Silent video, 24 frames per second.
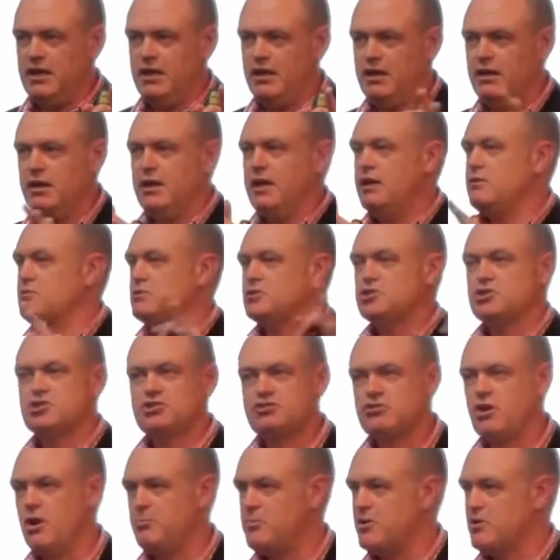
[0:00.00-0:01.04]
here, it'll just
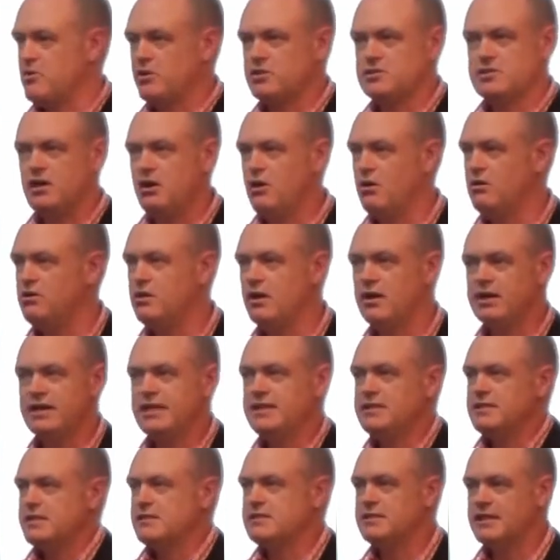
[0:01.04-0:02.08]
stripe across the whole lot.
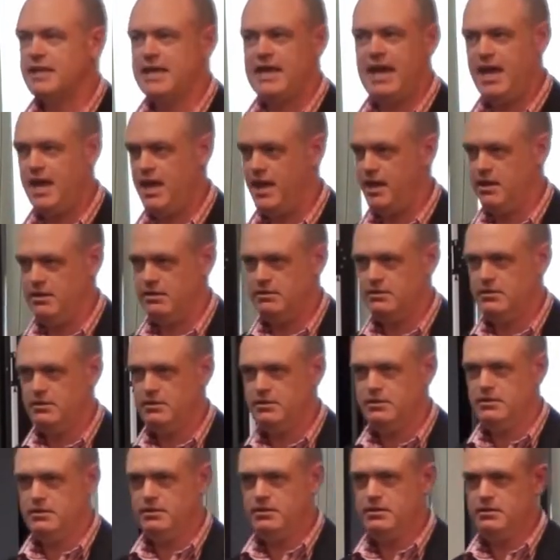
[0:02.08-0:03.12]
It doesn't care.
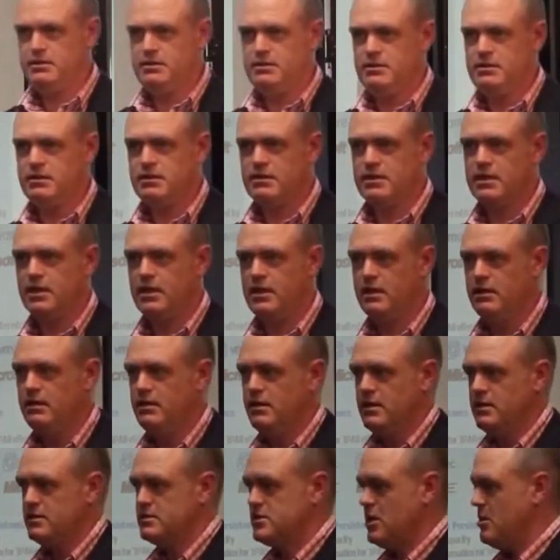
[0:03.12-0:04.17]
Okay?
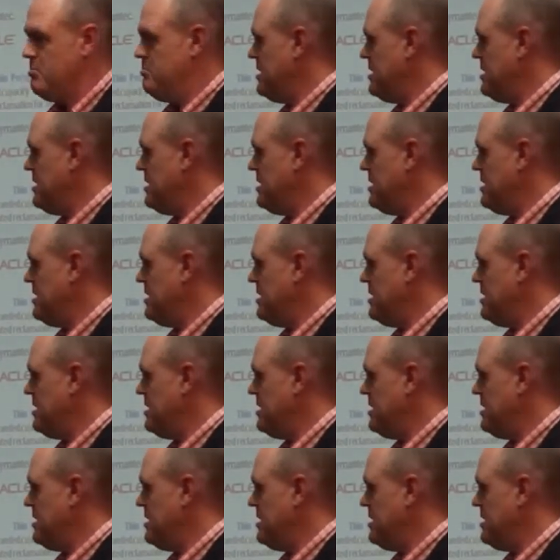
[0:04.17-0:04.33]
So a